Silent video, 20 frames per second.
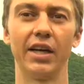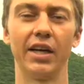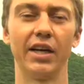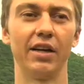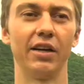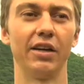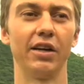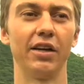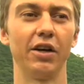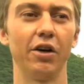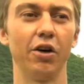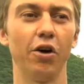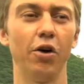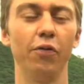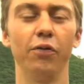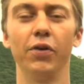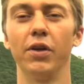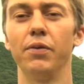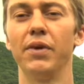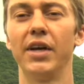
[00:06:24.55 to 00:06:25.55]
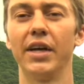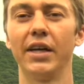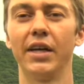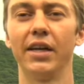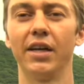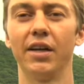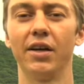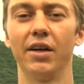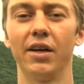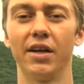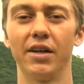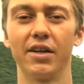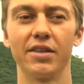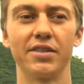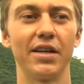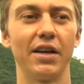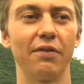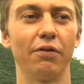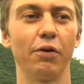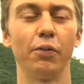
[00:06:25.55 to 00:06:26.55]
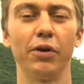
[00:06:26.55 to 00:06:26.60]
and hopefully making it a safer